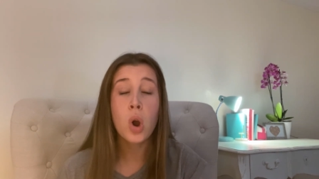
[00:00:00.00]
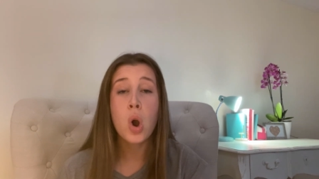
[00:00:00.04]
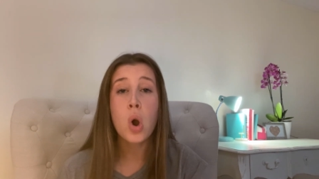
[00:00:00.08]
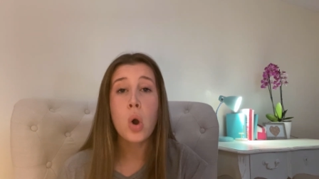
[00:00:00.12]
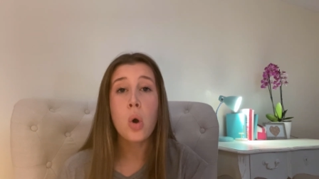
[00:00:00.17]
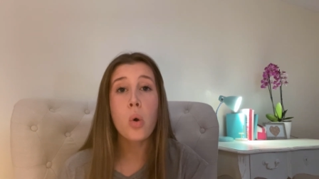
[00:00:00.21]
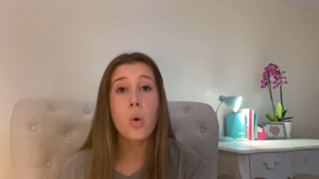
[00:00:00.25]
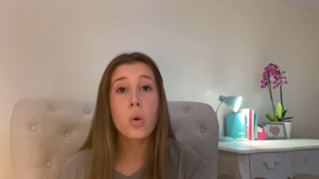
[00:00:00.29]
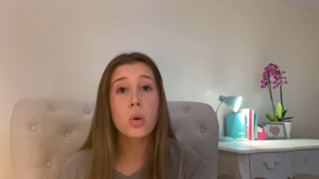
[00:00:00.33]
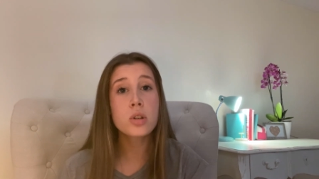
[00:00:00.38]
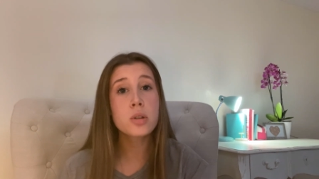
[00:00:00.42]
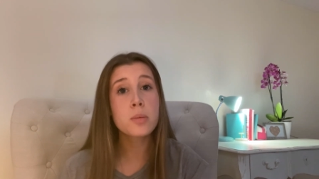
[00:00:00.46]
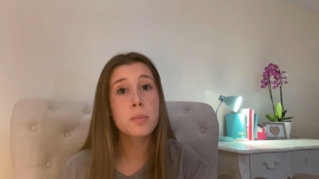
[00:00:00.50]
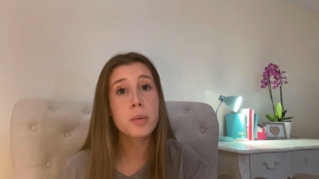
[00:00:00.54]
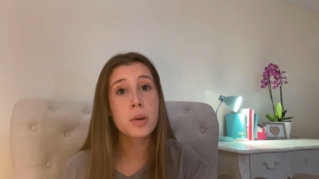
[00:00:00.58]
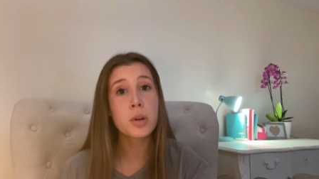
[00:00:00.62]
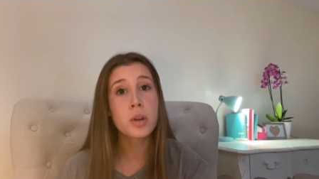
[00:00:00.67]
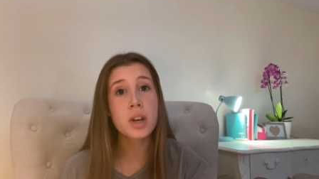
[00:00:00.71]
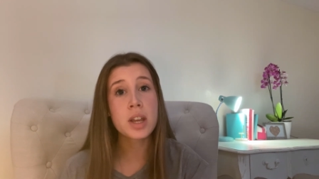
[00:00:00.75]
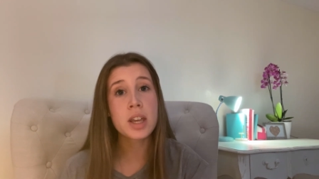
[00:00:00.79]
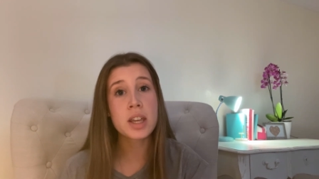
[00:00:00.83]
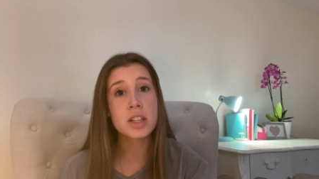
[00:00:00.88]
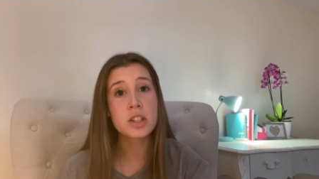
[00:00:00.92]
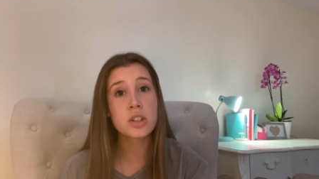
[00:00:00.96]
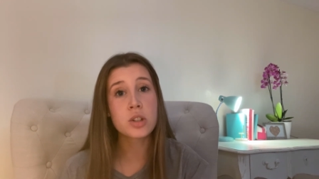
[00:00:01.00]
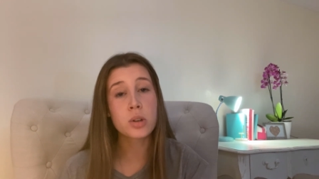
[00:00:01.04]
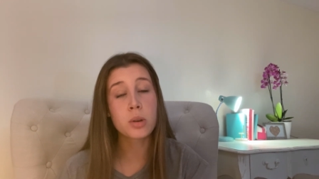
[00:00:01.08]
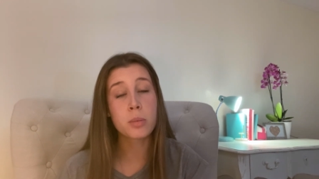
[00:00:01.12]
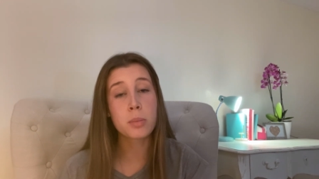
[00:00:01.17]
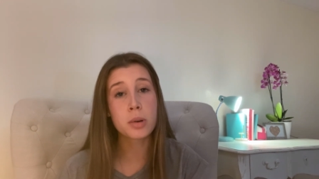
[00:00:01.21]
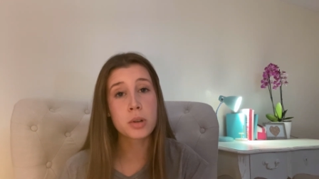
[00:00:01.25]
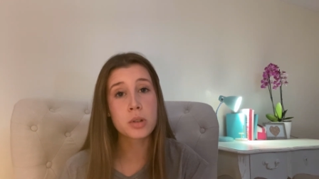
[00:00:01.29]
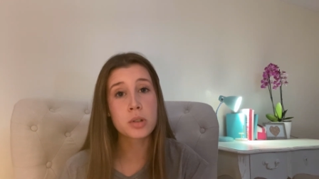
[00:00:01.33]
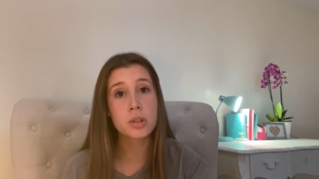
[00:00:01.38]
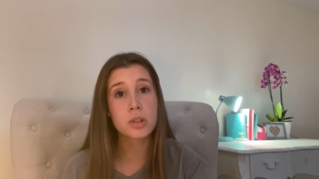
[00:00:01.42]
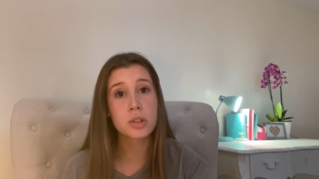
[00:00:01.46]
or to put into your
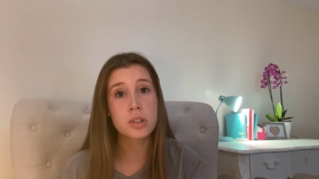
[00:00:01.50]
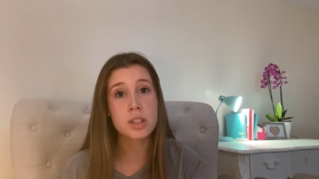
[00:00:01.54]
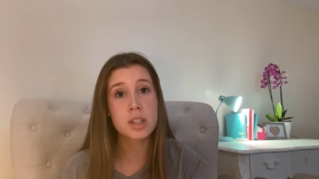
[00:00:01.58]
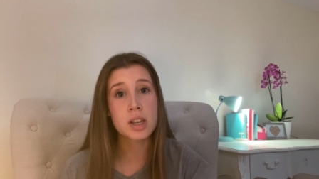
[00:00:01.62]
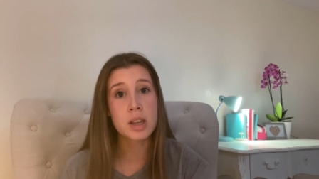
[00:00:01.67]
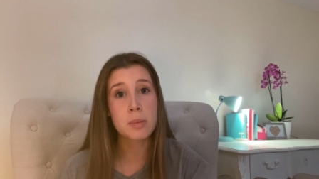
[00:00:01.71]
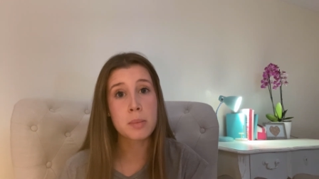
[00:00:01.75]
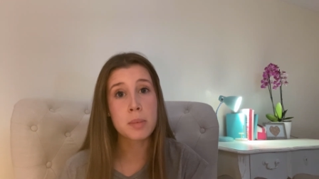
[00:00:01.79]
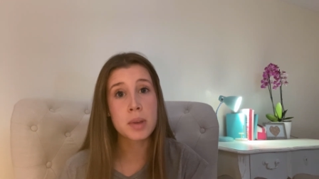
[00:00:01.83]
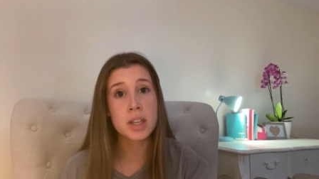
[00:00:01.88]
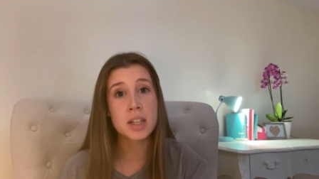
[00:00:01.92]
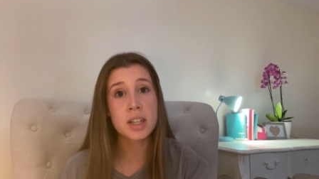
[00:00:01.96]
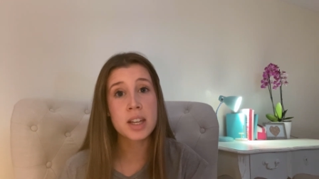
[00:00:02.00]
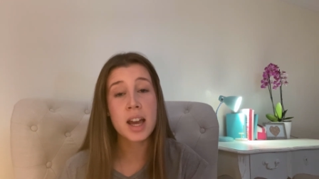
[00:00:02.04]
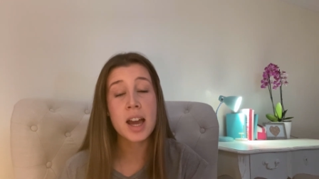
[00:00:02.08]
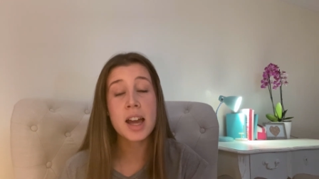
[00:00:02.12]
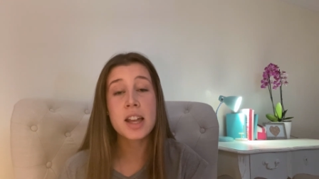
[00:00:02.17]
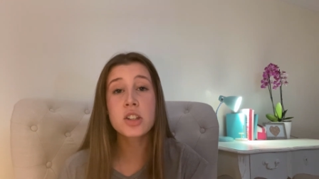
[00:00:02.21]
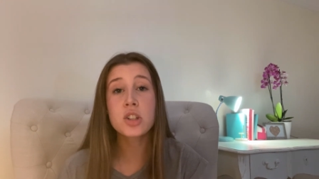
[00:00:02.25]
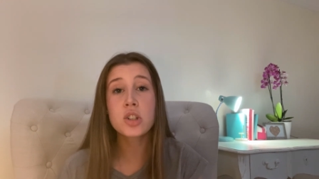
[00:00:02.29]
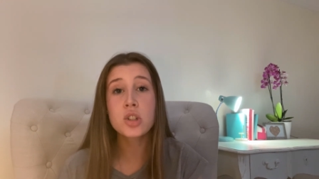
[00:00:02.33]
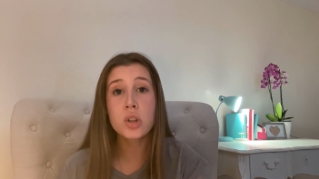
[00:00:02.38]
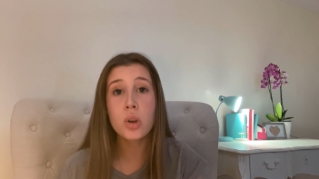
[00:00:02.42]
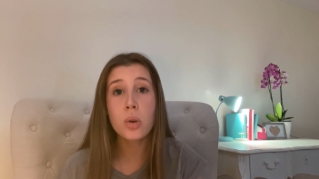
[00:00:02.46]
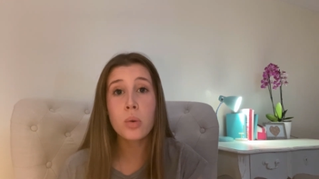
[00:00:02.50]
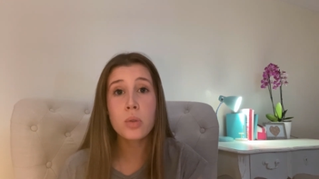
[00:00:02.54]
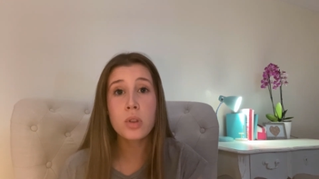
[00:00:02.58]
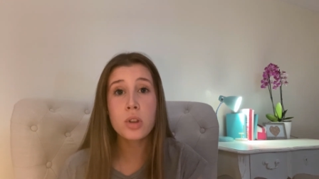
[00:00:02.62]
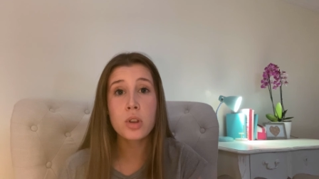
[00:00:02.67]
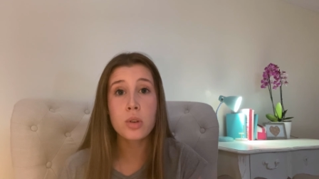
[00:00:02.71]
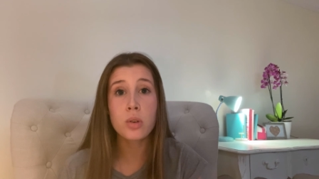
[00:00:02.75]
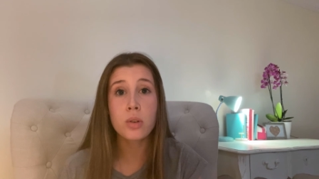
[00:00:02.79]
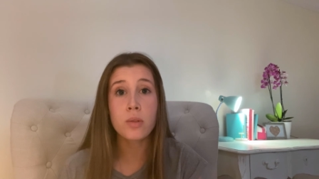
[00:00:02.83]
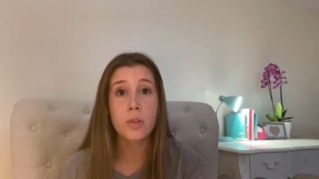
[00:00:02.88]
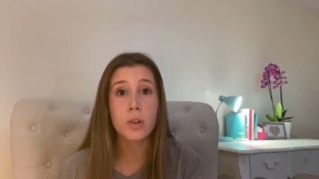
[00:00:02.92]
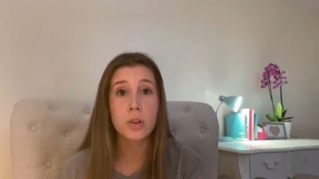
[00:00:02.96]
personal statement and show the
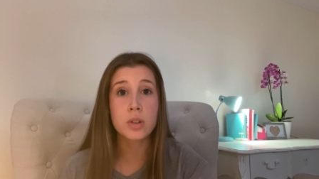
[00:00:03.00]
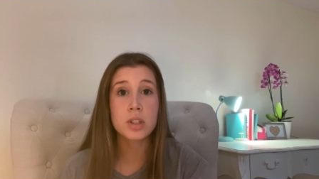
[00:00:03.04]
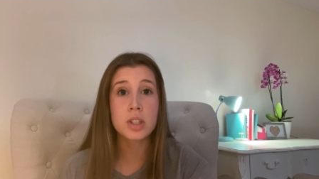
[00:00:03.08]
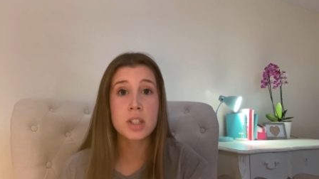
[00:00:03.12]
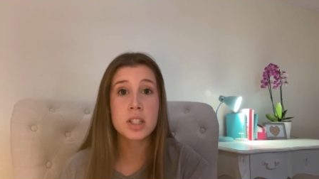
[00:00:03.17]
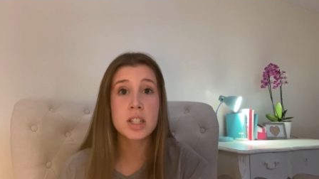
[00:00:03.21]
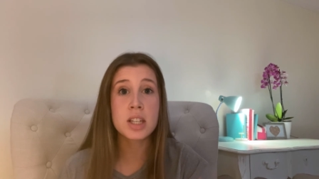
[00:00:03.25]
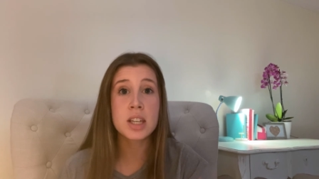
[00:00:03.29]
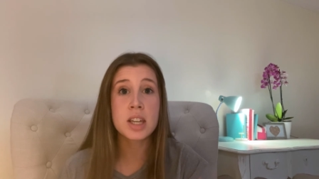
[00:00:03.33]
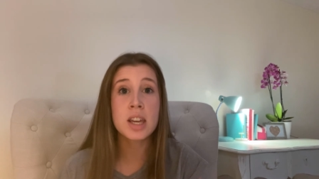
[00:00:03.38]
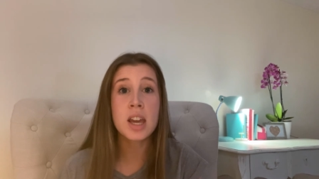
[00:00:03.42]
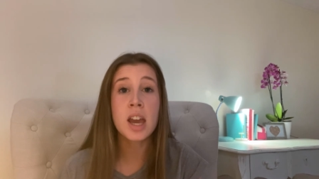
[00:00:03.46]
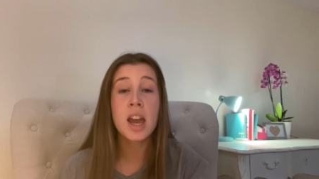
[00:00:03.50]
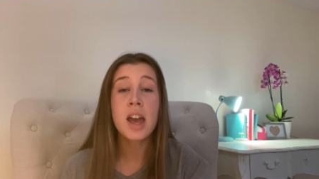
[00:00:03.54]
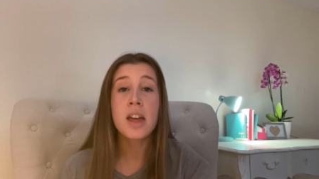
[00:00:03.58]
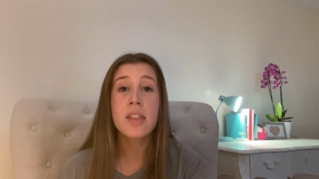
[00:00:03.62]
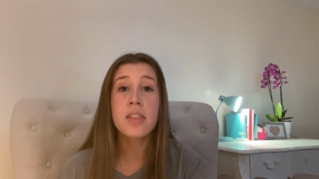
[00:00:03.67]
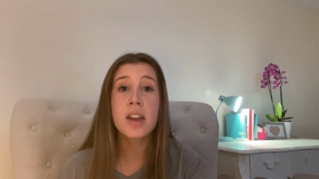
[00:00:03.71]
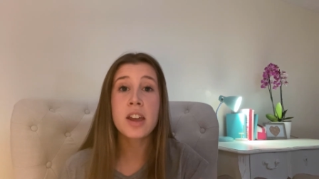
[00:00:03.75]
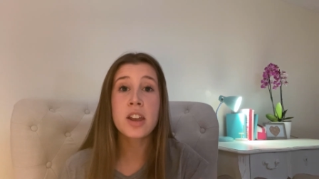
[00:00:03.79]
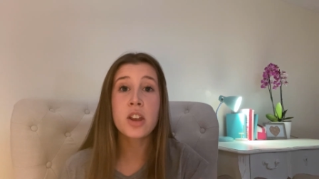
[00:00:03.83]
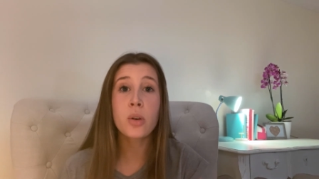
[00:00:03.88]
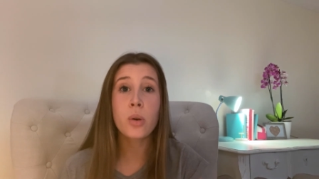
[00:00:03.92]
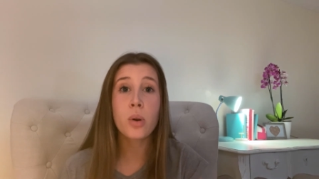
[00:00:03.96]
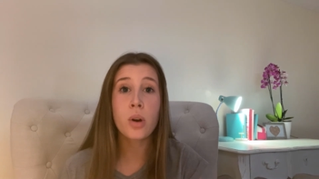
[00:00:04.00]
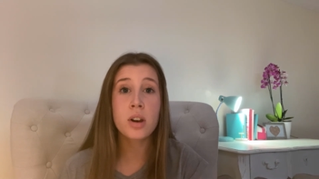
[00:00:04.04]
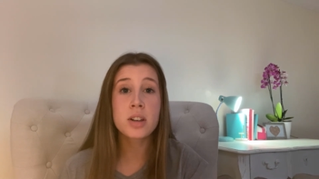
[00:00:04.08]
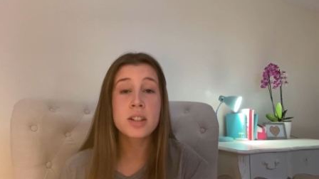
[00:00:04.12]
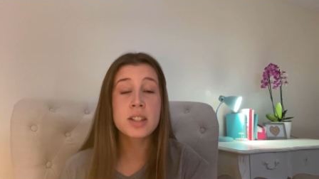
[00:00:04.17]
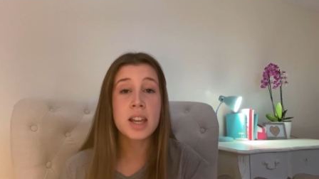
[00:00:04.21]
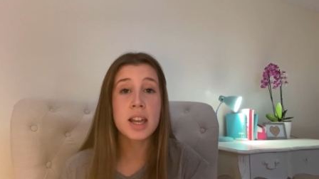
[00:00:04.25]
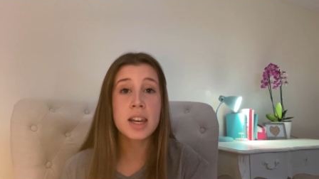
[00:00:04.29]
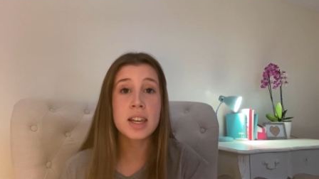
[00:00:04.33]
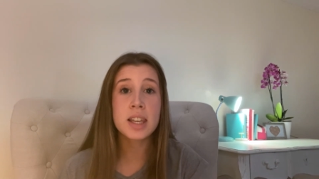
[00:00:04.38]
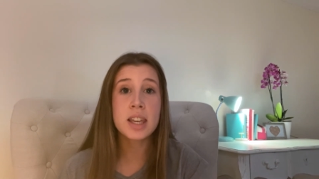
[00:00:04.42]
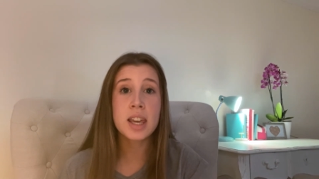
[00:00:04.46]
university that you are a
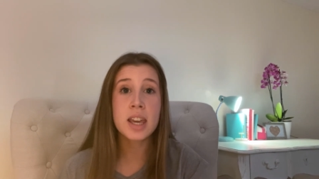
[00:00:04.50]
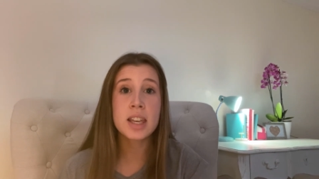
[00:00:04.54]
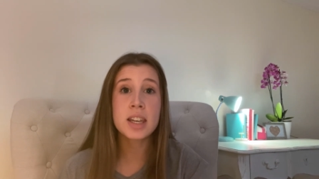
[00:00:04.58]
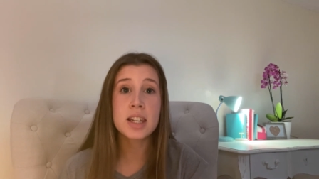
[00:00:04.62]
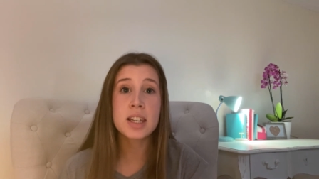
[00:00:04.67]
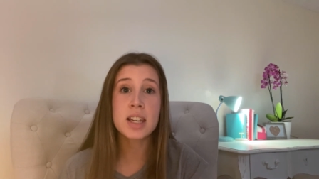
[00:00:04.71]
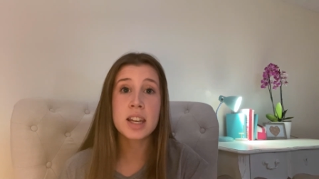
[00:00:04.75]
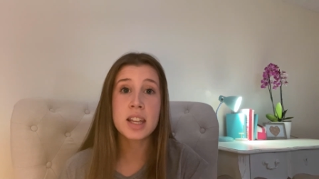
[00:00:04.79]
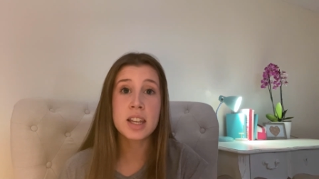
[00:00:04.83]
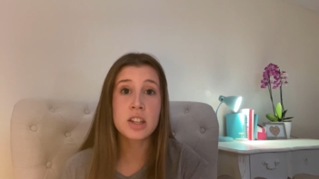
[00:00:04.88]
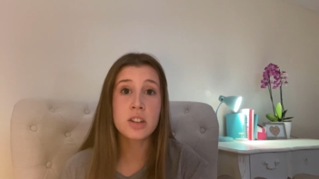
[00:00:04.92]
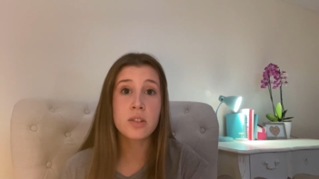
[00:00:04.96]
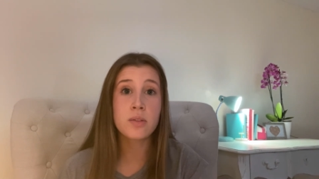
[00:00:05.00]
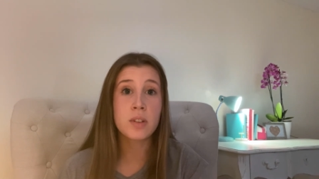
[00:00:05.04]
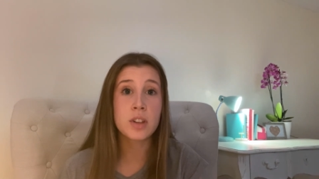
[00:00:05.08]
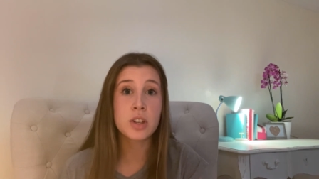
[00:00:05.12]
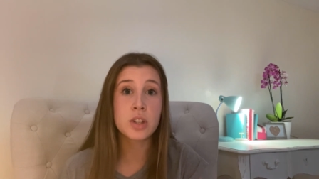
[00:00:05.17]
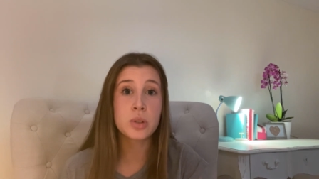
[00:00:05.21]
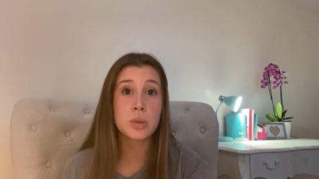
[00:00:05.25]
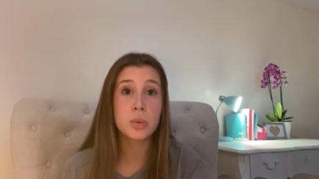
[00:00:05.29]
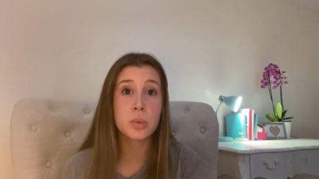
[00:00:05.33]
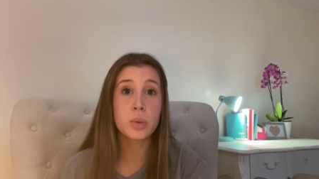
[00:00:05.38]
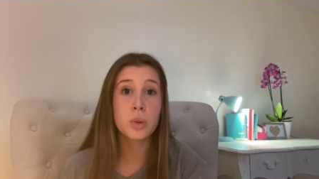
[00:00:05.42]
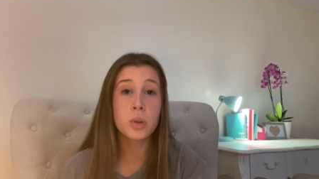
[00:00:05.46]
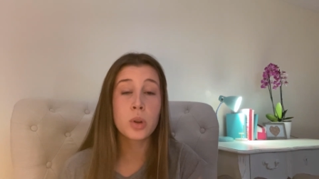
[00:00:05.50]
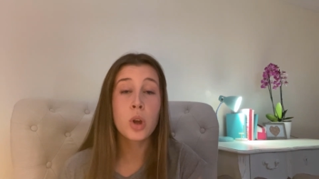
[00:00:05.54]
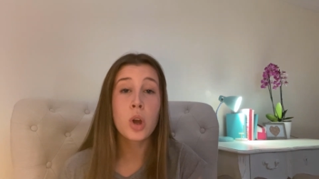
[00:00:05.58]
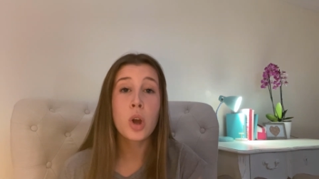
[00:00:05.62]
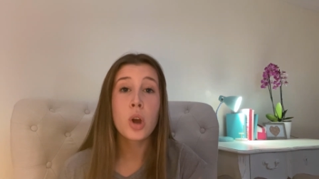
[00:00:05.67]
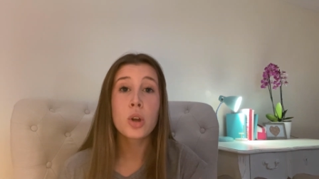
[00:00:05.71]
dedicated individual